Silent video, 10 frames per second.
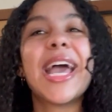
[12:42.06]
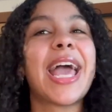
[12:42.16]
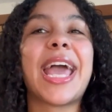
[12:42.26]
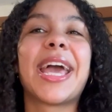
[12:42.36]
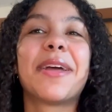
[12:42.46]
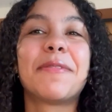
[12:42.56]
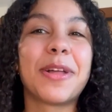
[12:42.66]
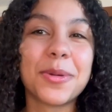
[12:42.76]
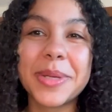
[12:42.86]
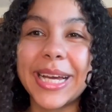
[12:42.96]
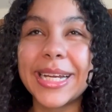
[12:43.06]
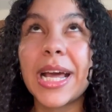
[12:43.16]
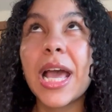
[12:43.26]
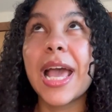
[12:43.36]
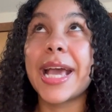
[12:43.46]
and follow me on
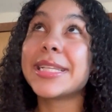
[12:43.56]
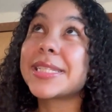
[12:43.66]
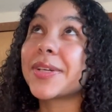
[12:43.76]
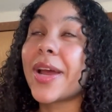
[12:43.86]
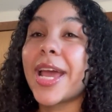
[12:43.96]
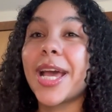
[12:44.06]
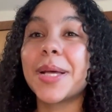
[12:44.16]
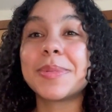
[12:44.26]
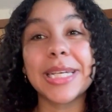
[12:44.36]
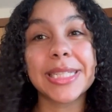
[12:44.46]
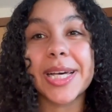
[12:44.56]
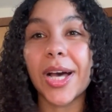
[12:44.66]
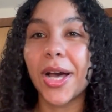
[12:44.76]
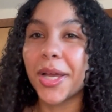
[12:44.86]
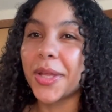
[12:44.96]
Instagram,
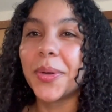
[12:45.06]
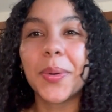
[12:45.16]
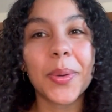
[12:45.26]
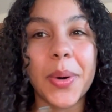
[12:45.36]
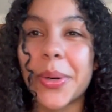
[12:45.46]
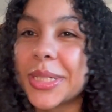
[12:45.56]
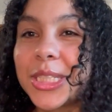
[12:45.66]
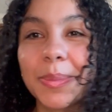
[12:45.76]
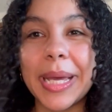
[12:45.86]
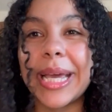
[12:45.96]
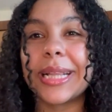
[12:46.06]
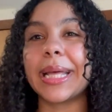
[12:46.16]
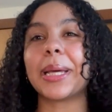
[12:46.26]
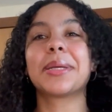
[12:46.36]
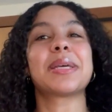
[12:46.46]
TikTok, you know, all the shebang
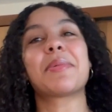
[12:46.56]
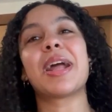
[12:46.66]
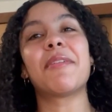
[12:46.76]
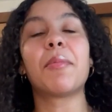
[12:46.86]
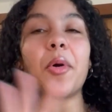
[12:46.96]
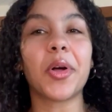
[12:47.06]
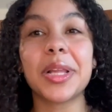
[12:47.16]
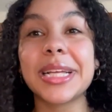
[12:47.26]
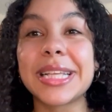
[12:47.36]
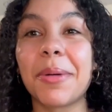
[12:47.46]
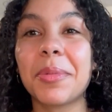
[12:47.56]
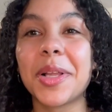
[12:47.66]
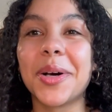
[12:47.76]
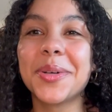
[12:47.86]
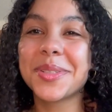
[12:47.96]
things. I'm gonna have them all linked down
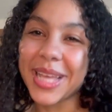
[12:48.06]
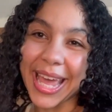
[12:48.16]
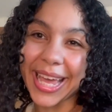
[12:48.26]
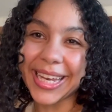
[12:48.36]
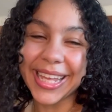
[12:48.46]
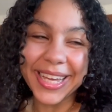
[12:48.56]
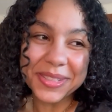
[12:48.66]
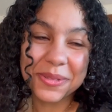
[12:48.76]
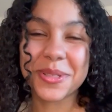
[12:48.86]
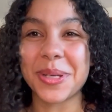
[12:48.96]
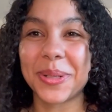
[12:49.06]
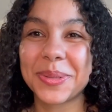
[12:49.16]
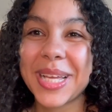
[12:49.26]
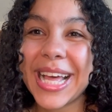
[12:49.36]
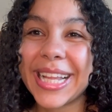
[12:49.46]
below. And yeah, so
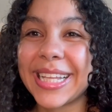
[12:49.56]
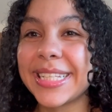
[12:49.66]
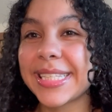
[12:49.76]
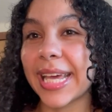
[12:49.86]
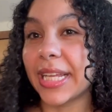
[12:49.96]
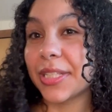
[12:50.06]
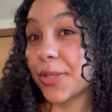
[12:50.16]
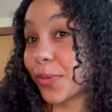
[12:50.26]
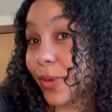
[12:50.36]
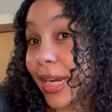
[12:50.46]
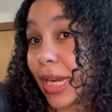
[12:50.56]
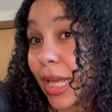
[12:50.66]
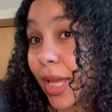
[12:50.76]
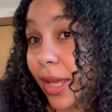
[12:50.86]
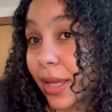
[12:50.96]
let's get to
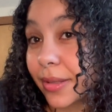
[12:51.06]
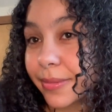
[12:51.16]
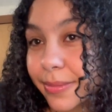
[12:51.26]
reading.